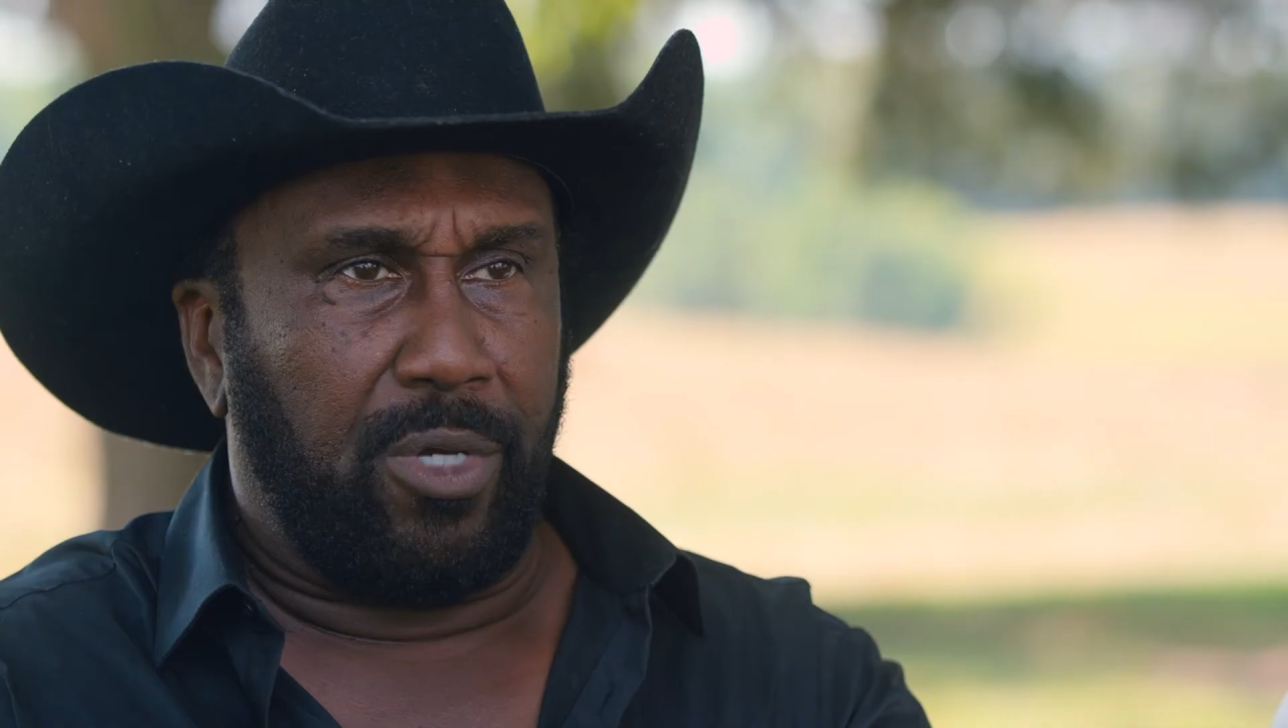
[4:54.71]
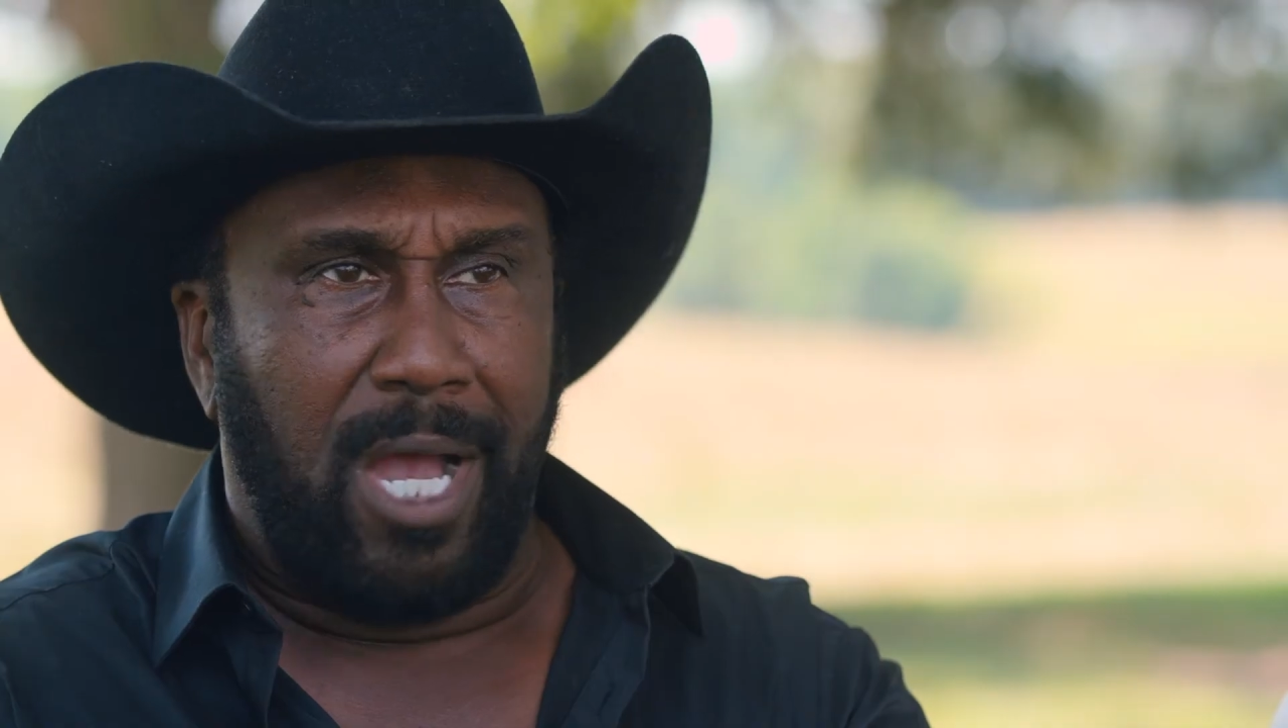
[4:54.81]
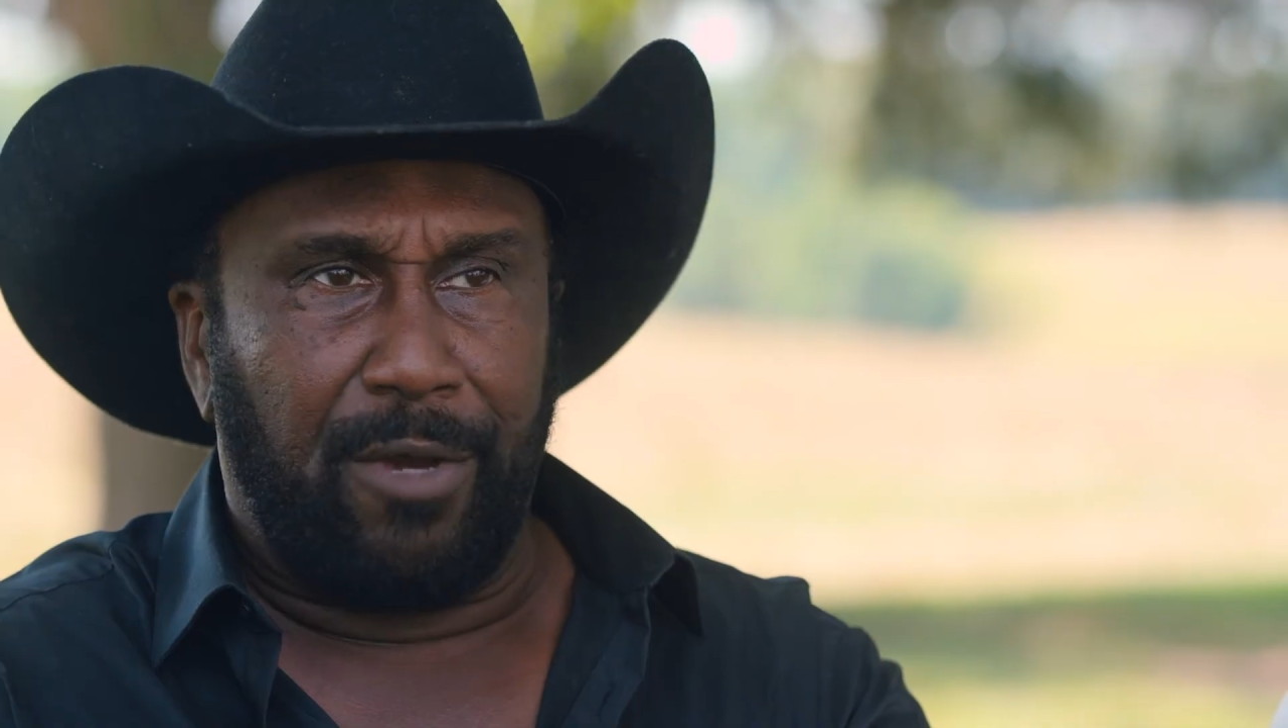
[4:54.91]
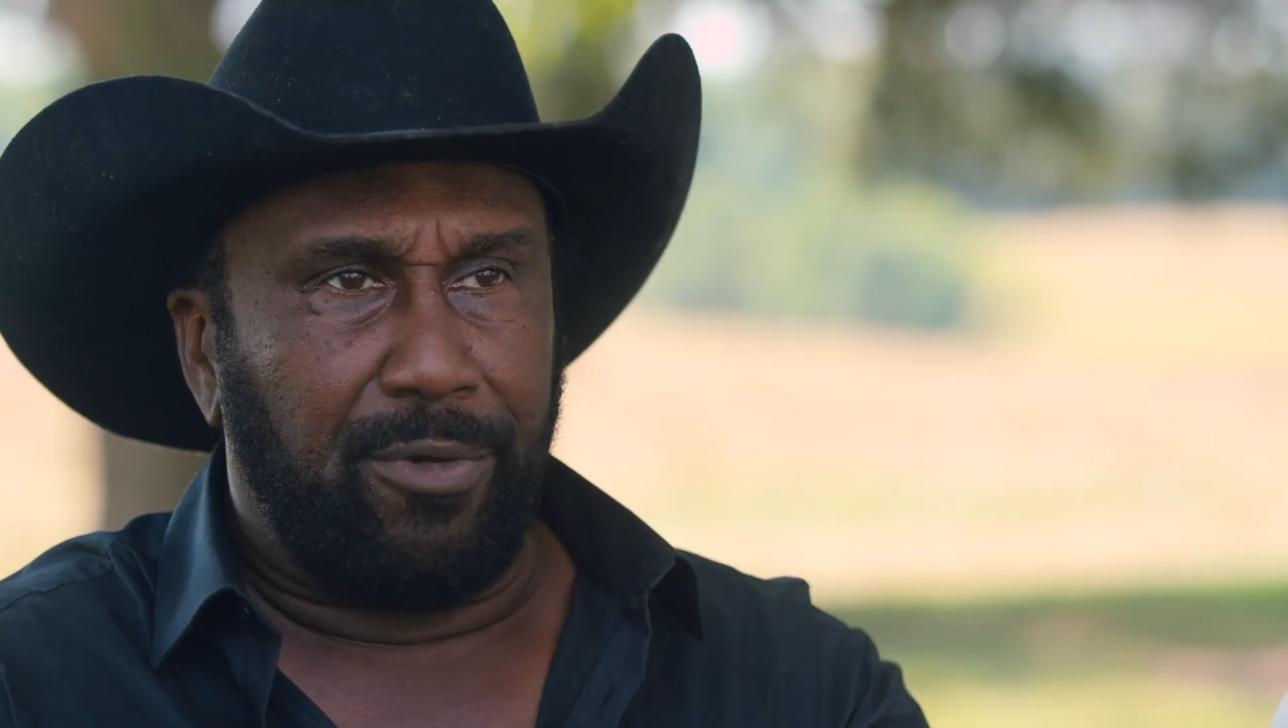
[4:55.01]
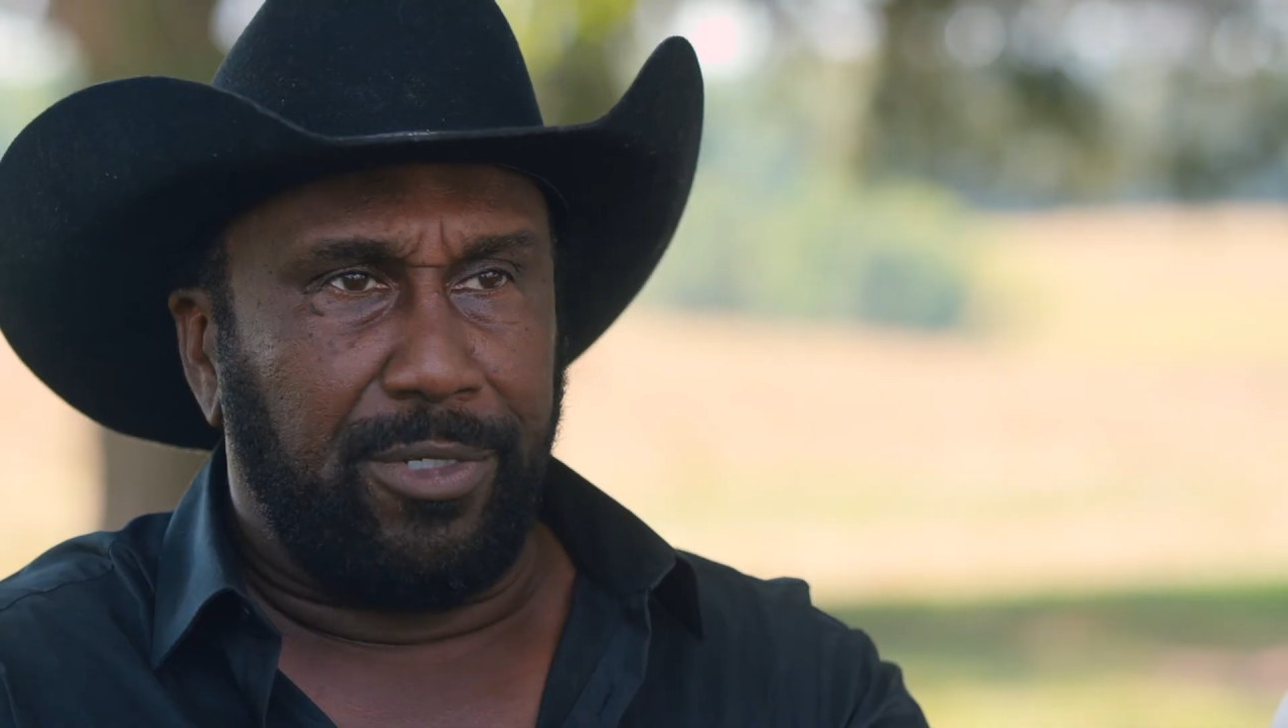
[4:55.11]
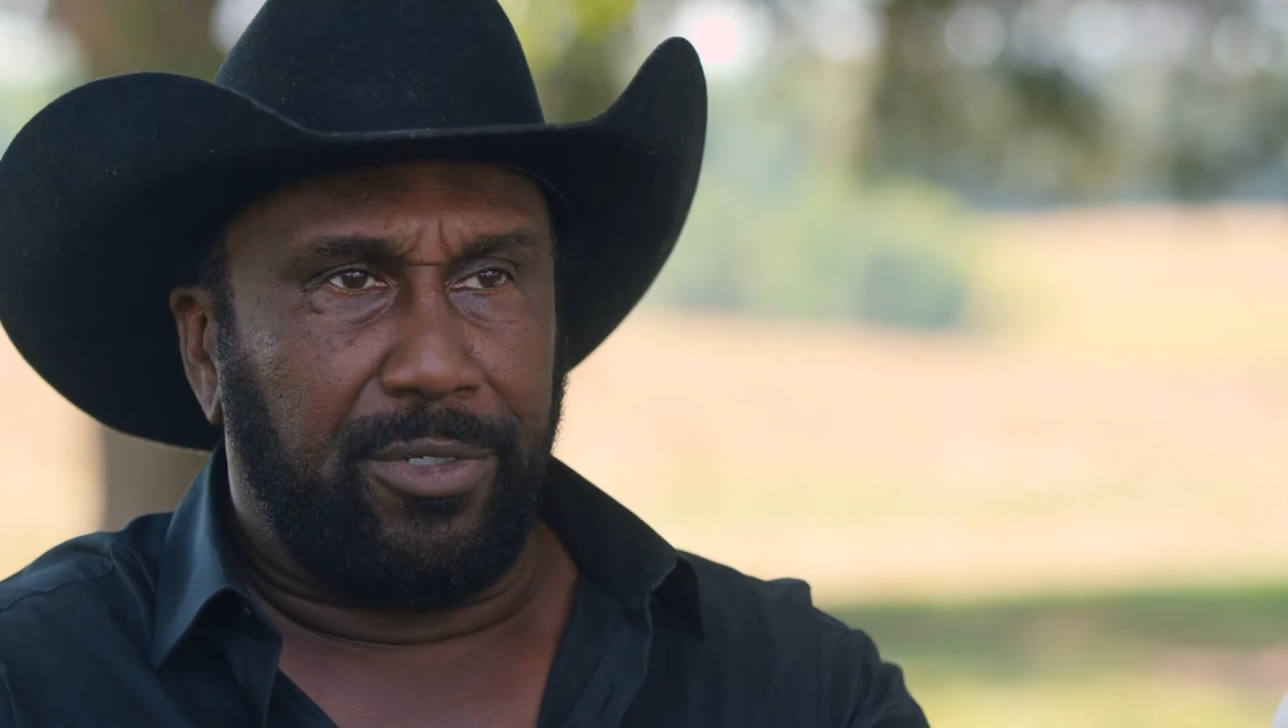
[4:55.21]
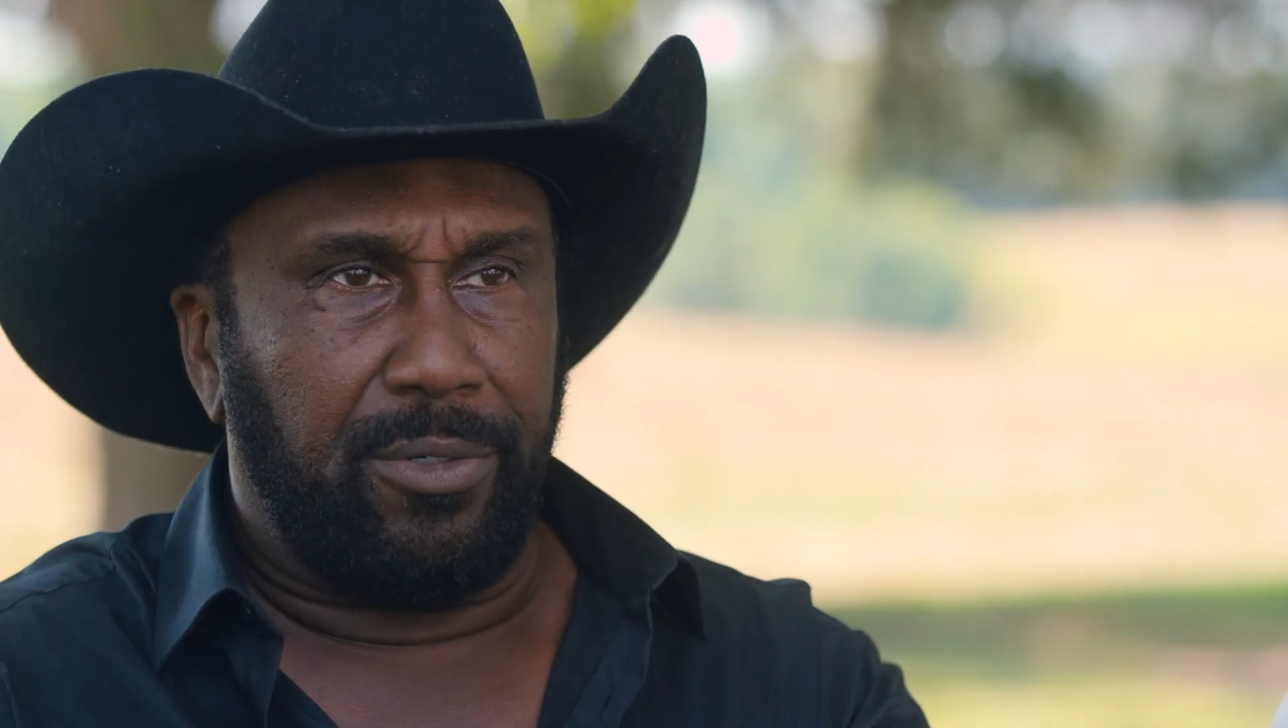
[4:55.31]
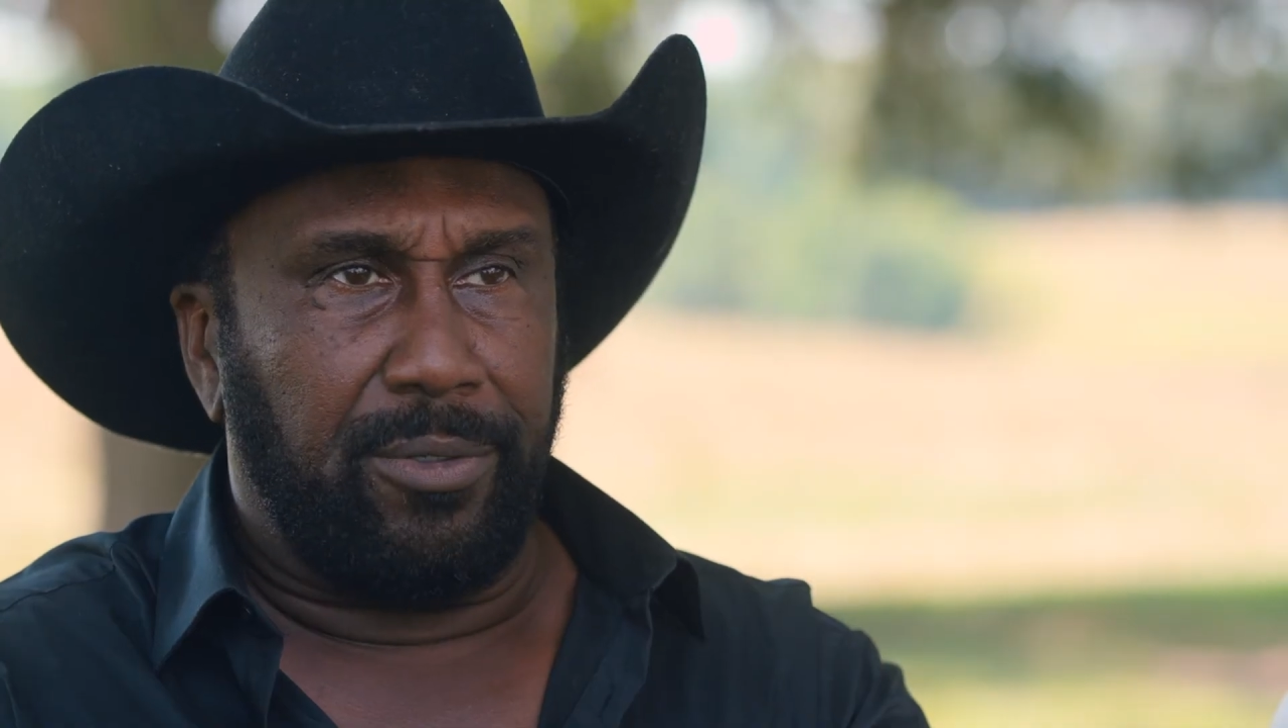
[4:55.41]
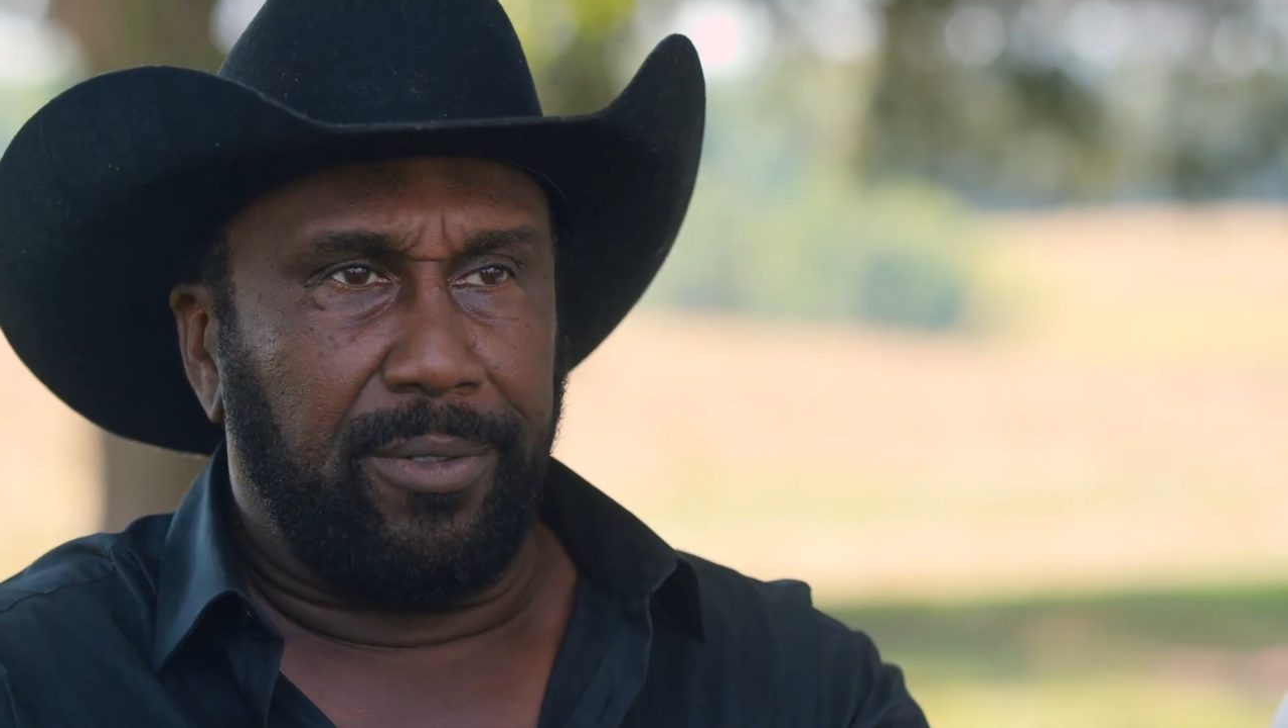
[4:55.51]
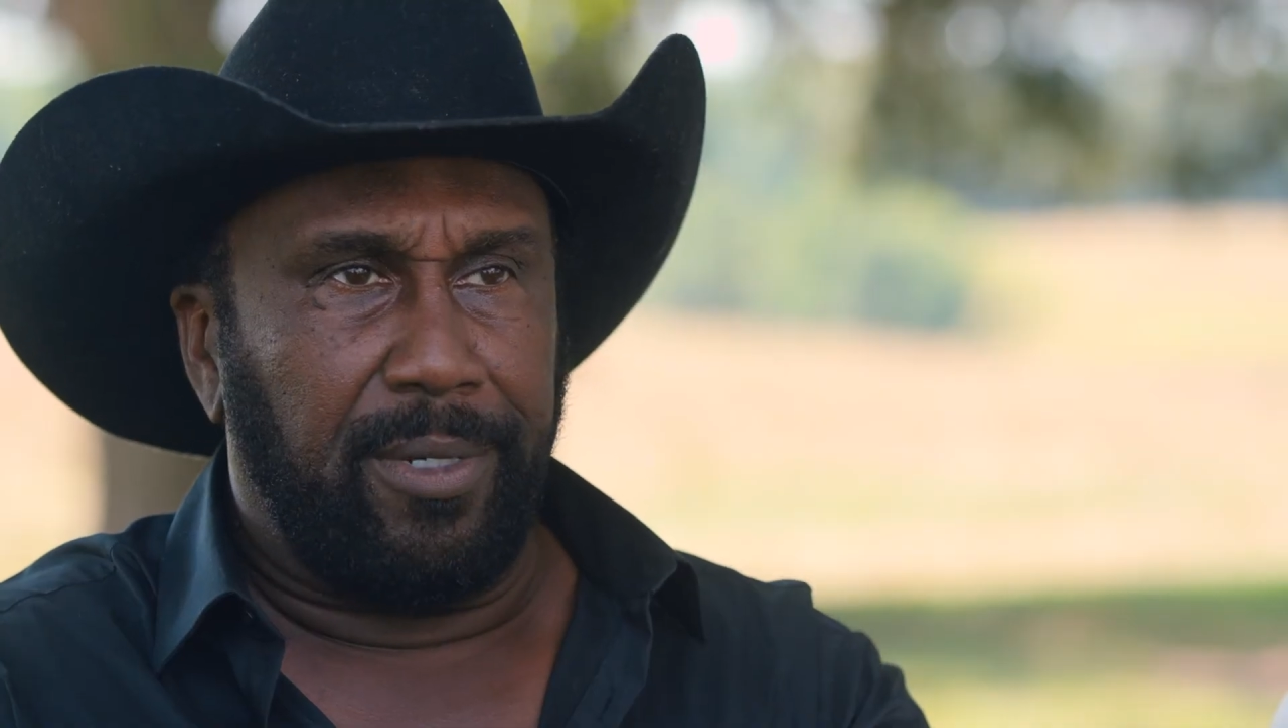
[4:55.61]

Congress to,